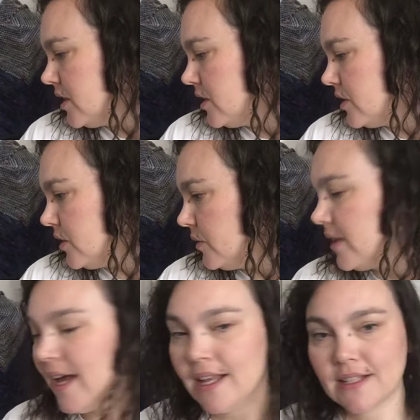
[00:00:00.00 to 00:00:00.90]
So
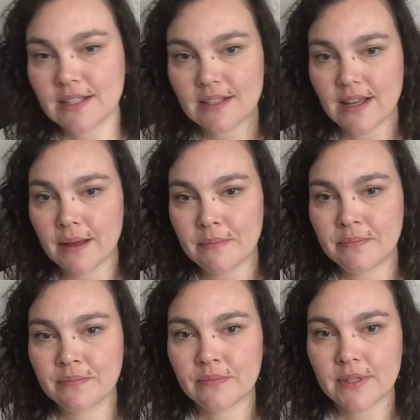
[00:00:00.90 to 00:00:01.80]
that's
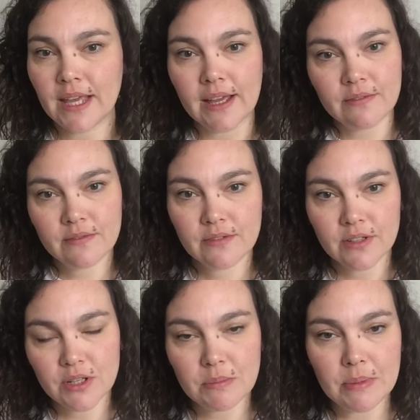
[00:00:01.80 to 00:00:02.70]
gonna